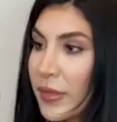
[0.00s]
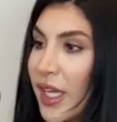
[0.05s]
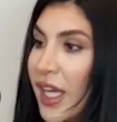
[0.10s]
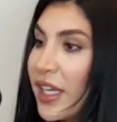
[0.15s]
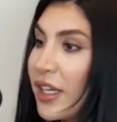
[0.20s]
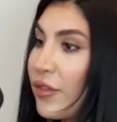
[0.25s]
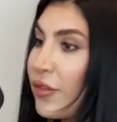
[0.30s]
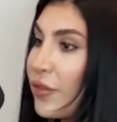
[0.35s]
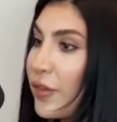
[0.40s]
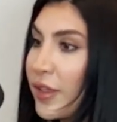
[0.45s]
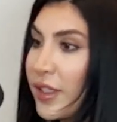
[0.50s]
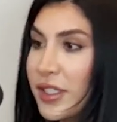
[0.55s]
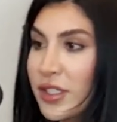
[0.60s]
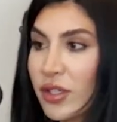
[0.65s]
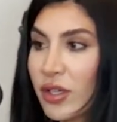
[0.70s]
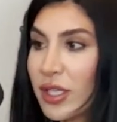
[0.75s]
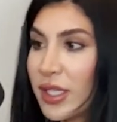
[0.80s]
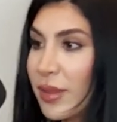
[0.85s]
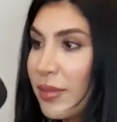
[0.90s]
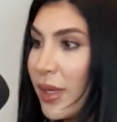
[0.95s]
And if
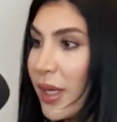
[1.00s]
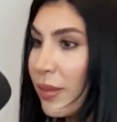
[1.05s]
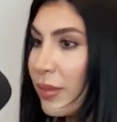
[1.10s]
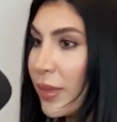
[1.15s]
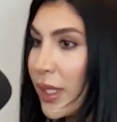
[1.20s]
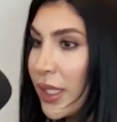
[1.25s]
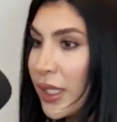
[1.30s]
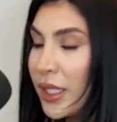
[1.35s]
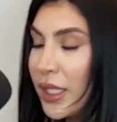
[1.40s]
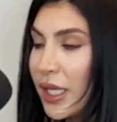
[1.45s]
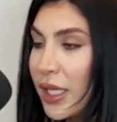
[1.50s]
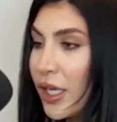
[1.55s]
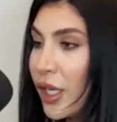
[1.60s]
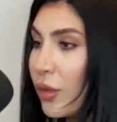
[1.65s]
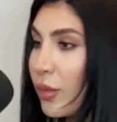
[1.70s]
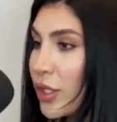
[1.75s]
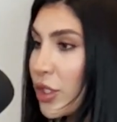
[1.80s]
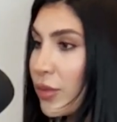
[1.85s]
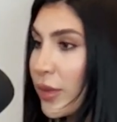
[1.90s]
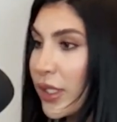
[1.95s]
it's all about money and
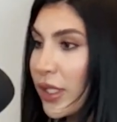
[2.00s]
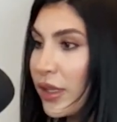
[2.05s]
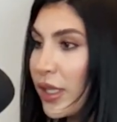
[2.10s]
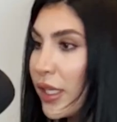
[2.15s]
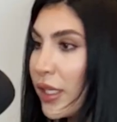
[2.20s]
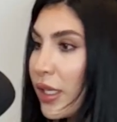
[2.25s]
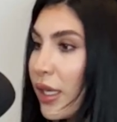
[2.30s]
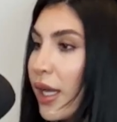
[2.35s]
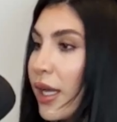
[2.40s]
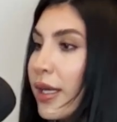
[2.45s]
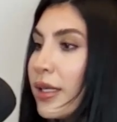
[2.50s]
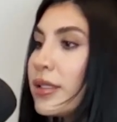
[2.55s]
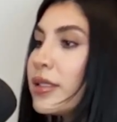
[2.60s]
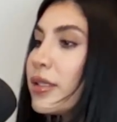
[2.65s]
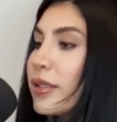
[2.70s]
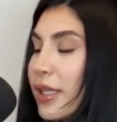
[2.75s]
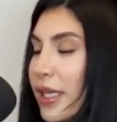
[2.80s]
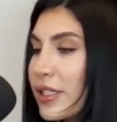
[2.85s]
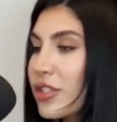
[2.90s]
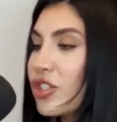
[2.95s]
how much money they got,
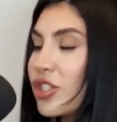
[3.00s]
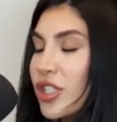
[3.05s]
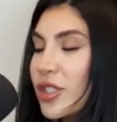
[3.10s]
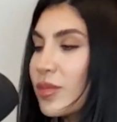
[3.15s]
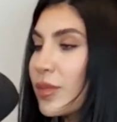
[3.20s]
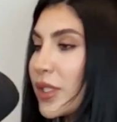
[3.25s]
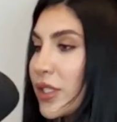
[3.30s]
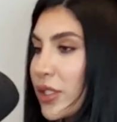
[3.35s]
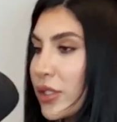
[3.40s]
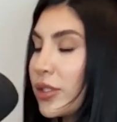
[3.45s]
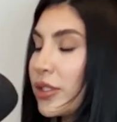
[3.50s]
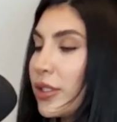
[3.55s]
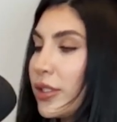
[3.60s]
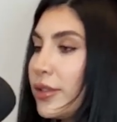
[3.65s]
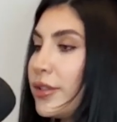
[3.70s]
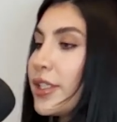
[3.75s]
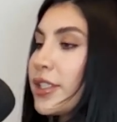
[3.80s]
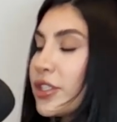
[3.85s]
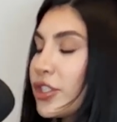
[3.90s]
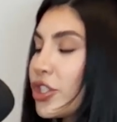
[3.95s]
that's just
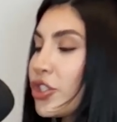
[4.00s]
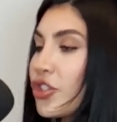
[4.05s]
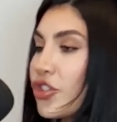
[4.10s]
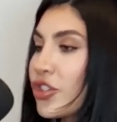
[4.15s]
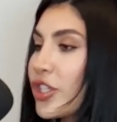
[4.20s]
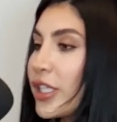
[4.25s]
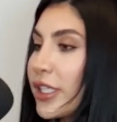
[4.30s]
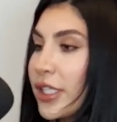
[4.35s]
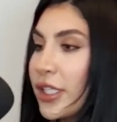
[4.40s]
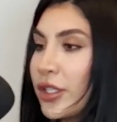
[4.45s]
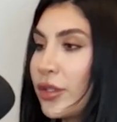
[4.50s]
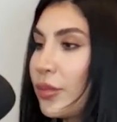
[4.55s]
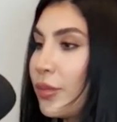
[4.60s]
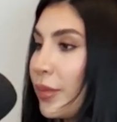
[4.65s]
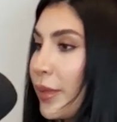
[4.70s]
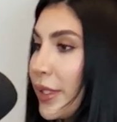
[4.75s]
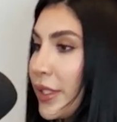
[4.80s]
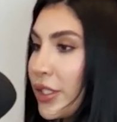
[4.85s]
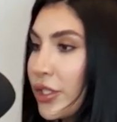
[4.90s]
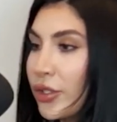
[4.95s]
material. They're just telling you
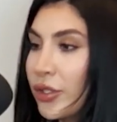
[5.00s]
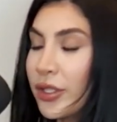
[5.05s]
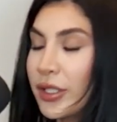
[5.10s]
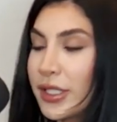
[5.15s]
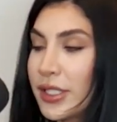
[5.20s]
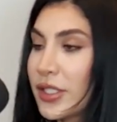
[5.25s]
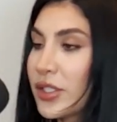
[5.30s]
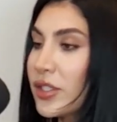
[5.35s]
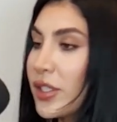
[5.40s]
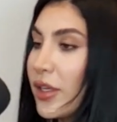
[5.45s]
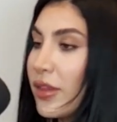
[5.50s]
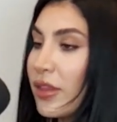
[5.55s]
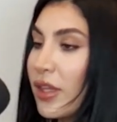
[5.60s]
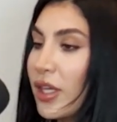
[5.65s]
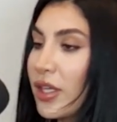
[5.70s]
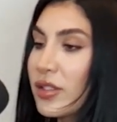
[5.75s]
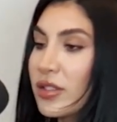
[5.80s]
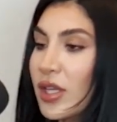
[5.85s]
materialistic things.